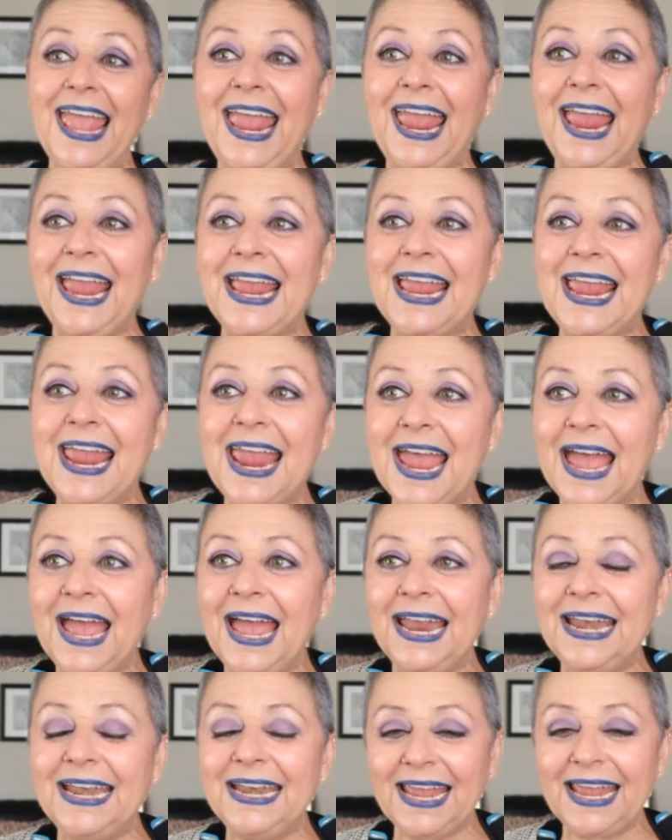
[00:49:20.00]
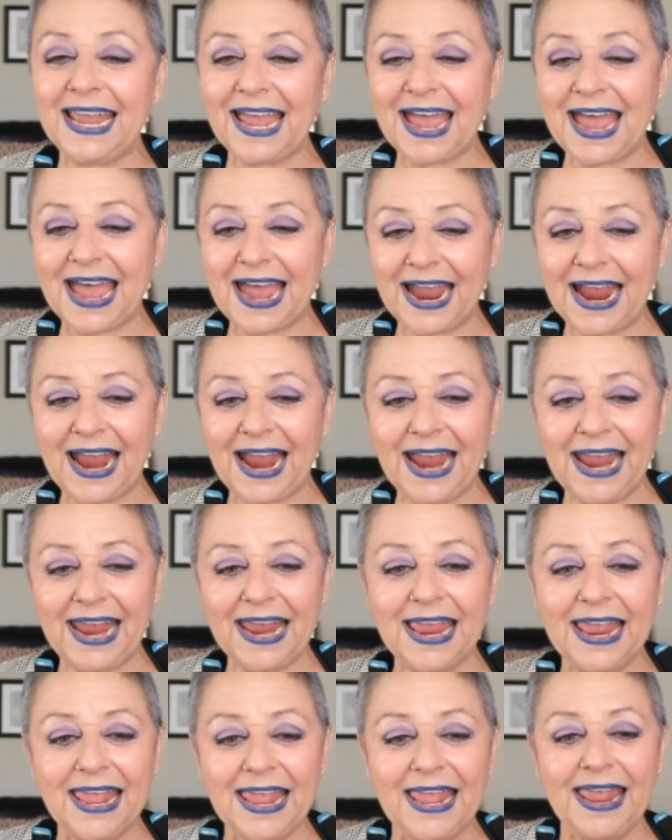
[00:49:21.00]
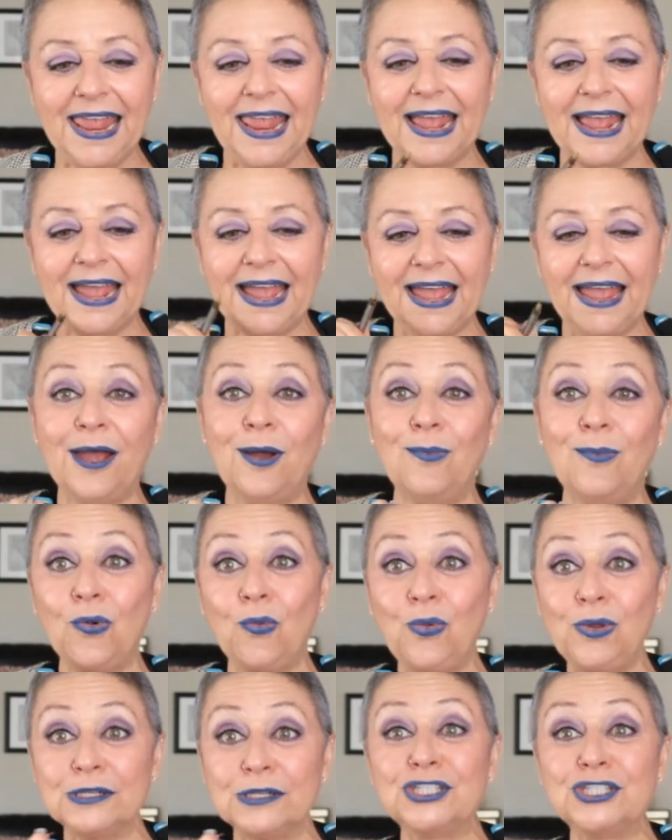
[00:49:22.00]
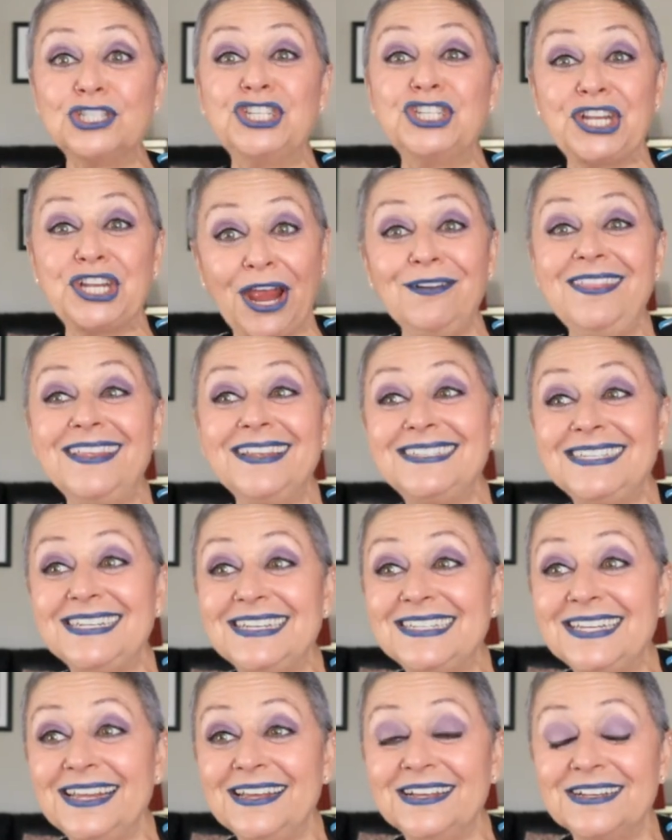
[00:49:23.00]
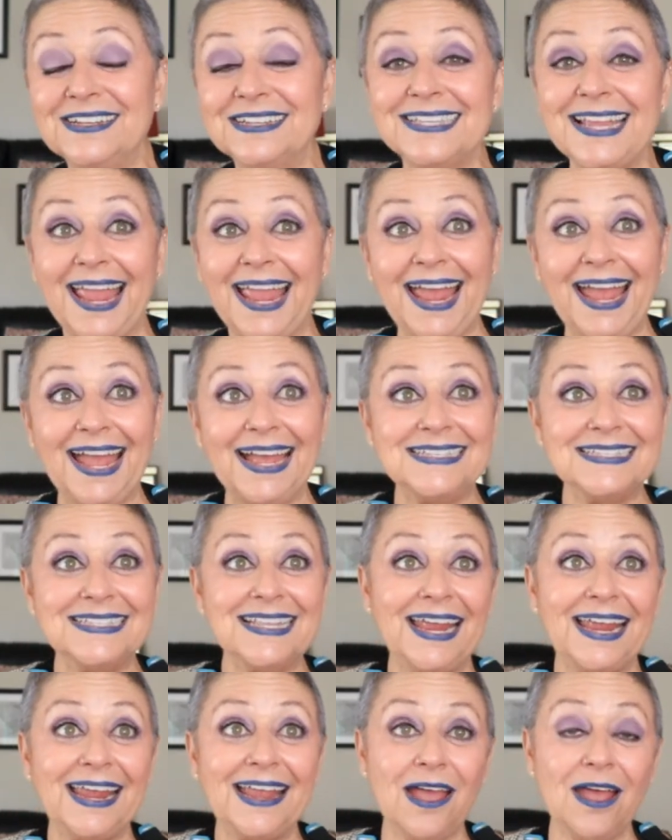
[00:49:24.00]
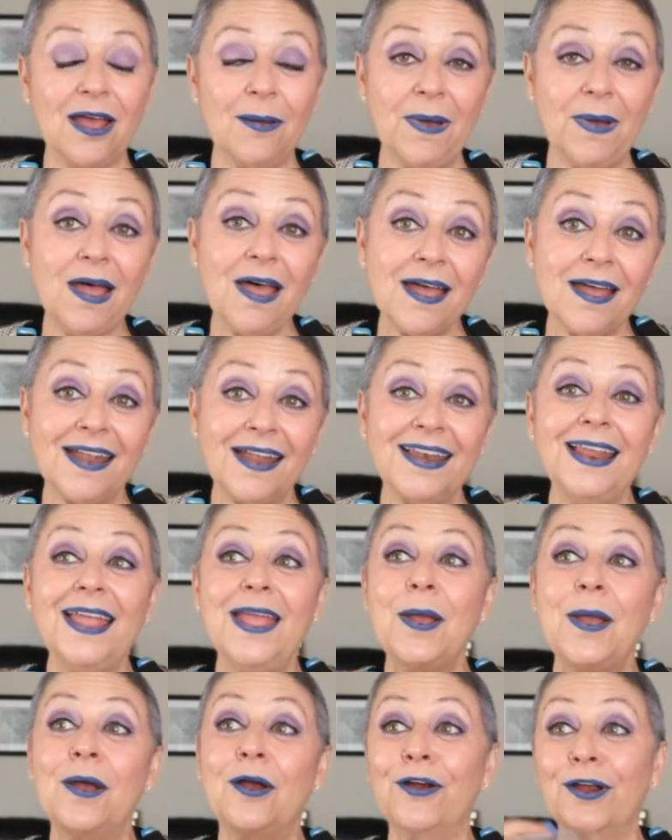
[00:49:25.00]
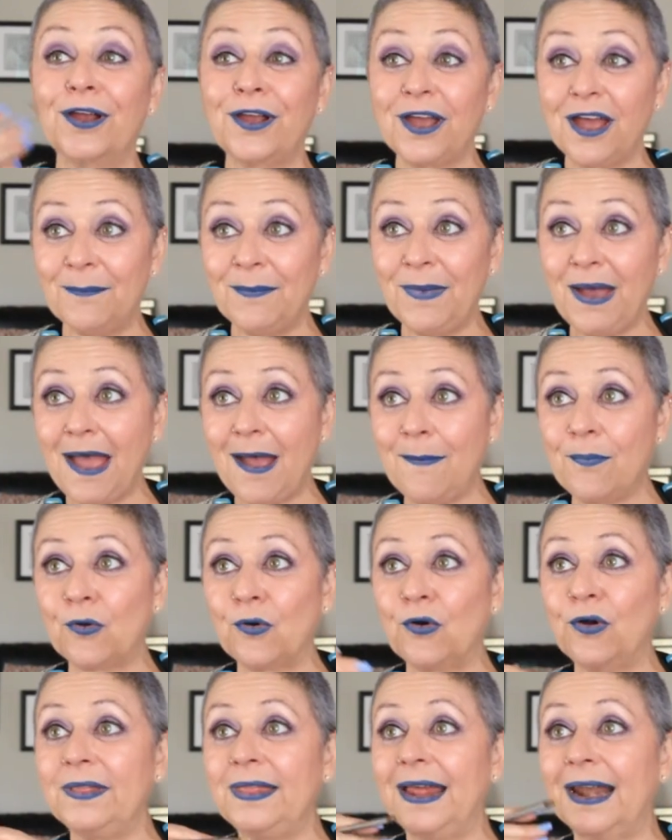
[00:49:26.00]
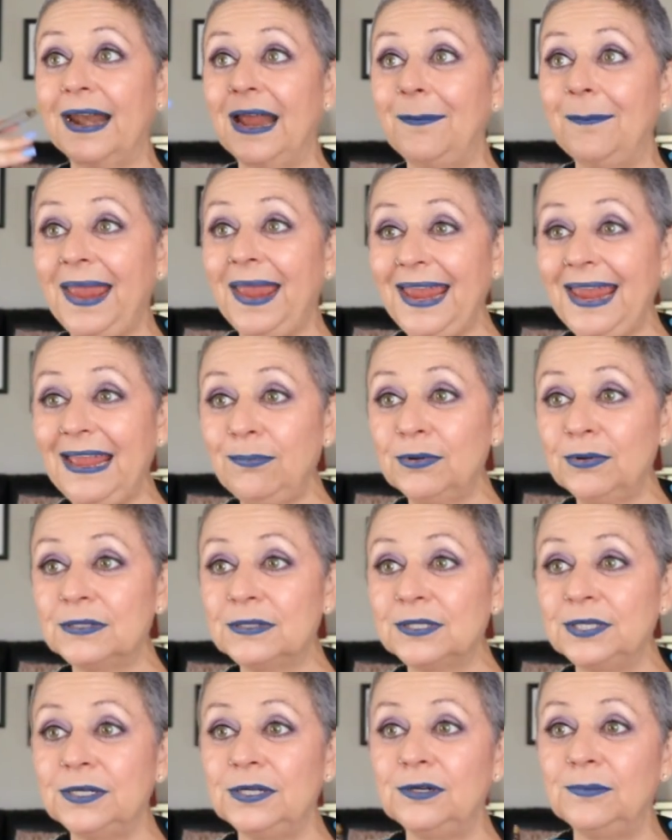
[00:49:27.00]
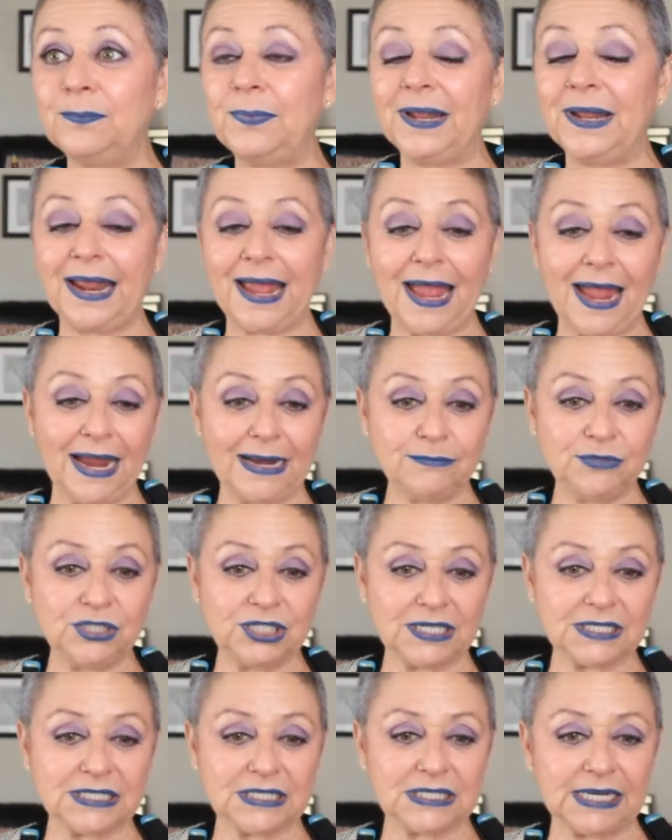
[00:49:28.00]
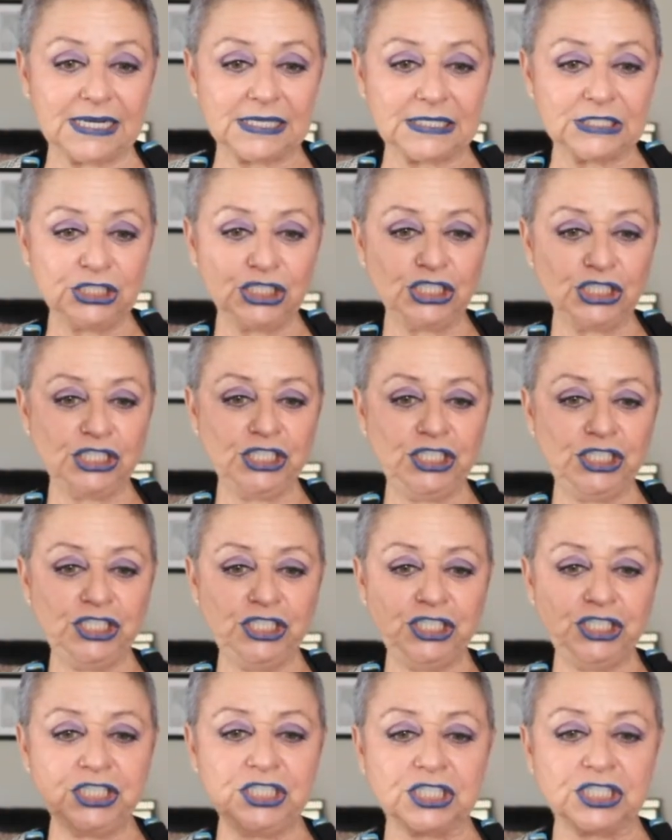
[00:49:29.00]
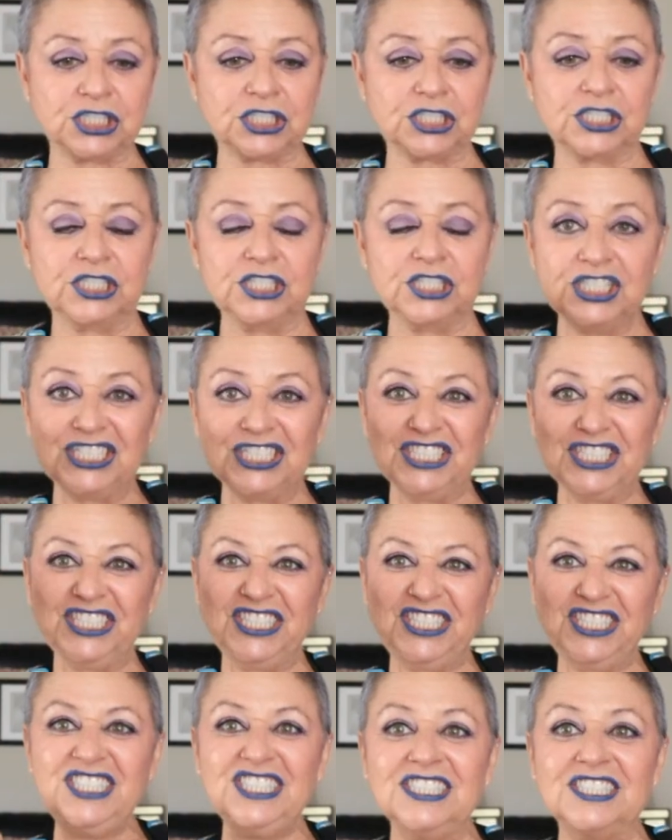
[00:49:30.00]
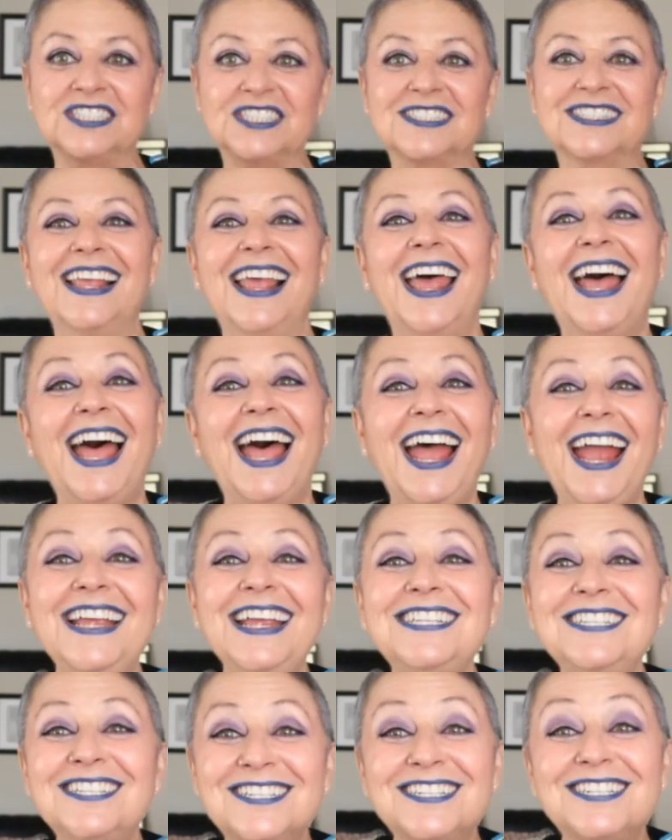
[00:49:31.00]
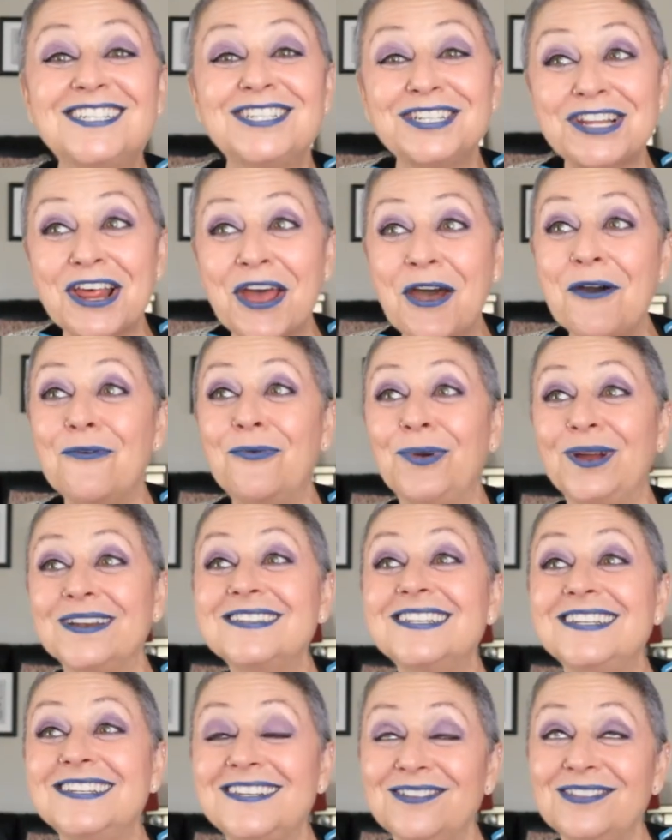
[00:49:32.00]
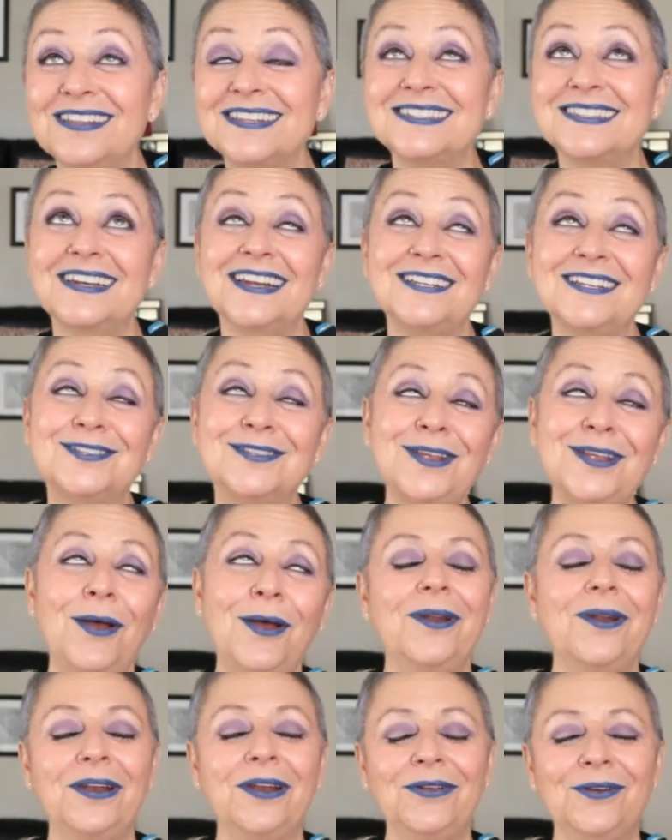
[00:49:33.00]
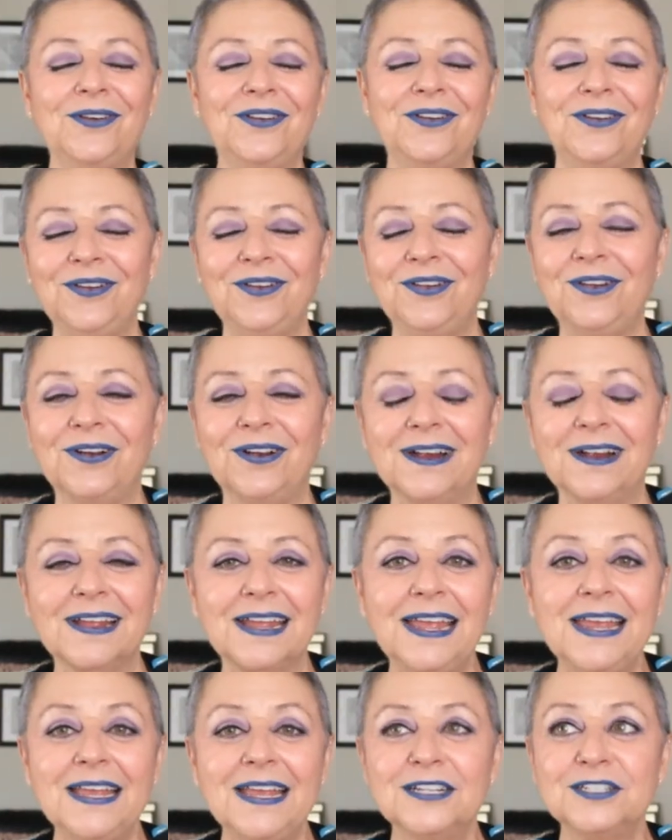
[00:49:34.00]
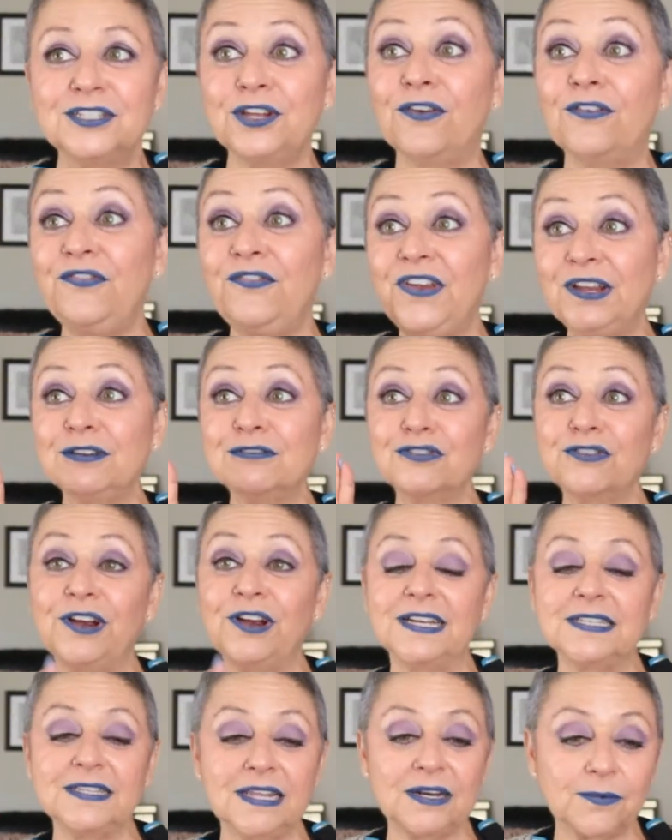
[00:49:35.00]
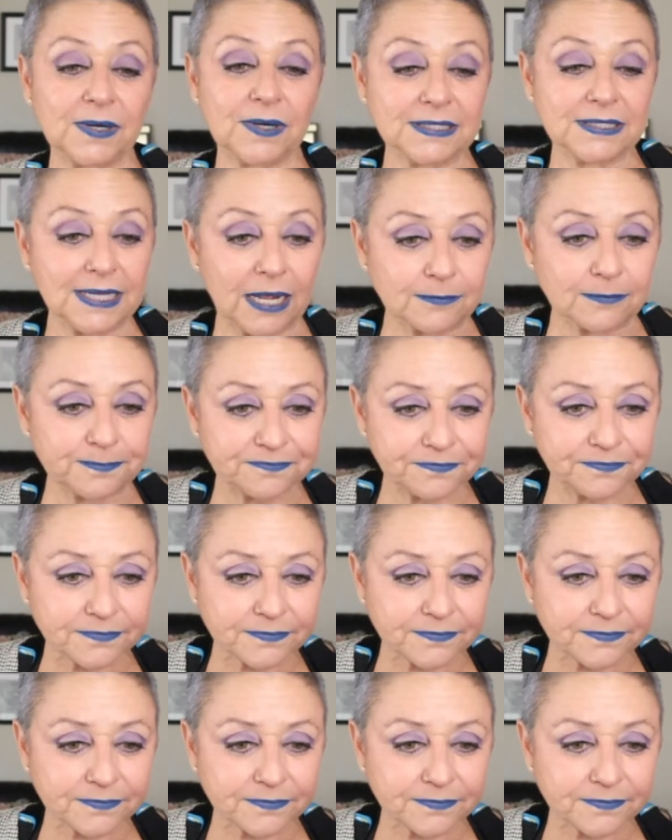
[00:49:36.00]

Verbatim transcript: And I um, will share the details as they come on or come up or that I'm able to. But I'm just like, yes, yes. I so want to do this and I so want to go to New York. So fingers crossed that it works out.